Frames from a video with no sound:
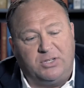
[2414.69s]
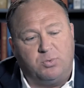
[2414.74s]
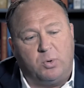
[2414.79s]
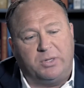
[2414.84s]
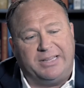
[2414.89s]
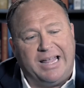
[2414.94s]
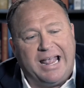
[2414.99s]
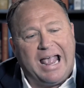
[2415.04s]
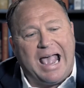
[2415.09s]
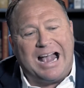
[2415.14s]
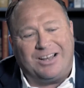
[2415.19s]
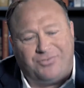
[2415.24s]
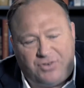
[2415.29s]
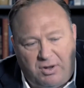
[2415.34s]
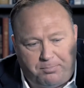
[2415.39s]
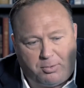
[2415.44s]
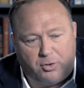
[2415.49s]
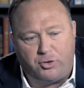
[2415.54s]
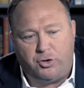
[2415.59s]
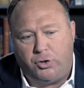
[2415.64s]
It's what they
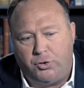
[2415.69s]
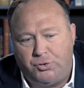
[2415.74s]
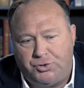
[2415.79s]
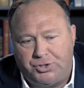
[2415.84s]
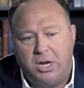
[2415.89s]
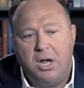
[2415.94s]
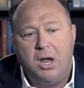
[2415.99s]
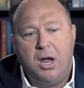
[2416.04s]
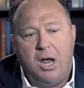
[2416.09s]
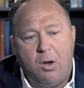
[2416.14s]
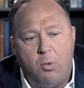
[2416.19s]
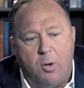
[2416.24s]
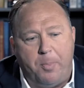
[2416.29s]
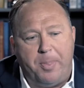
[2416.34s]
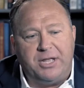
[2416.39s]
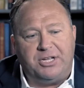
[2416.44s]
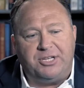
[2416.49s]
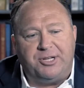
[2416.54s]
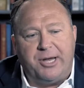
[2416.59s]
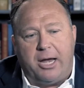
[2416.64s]
actually produce, what
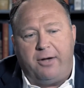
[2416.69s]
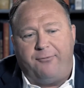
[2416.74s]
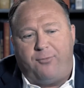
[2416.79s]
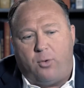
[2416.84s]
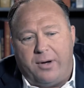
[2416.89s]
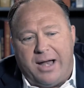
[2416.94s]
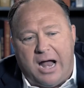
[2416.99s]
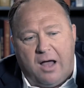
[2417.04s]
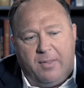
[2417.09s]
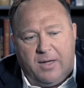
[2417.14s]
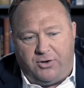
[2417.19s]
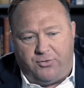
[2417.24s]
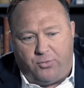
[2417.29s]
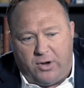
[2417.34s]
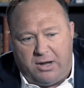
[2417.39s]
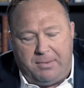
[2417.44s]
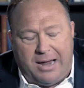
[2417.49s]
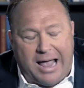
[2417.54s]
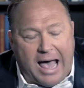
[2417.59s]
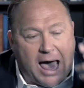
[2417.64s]
they stand for, and how they treat me.